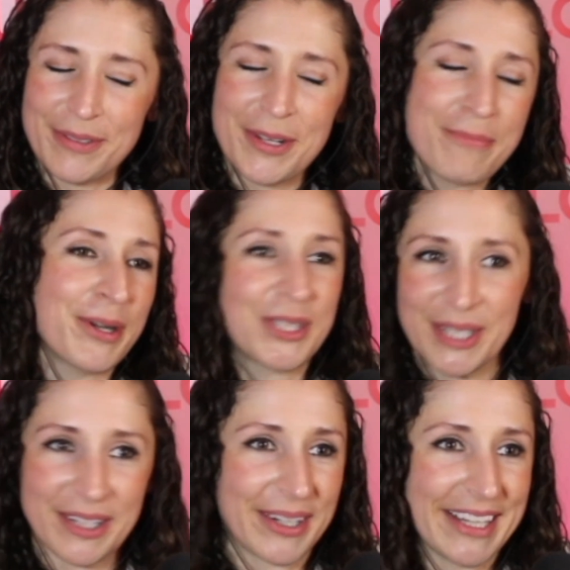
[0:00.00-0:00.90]
don't put your
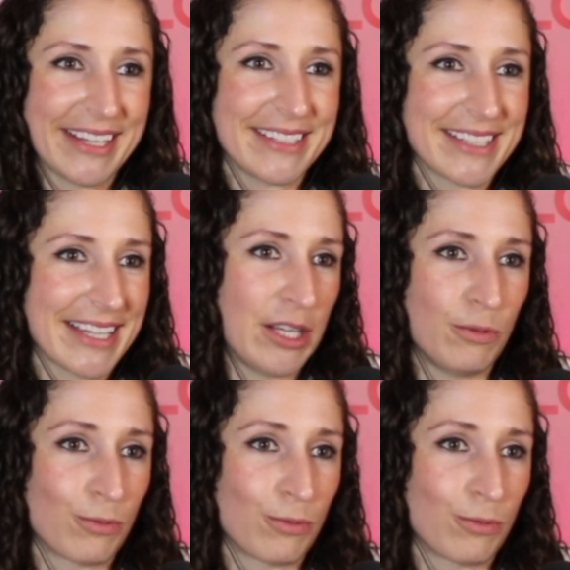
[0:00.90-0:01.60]
hearing aids in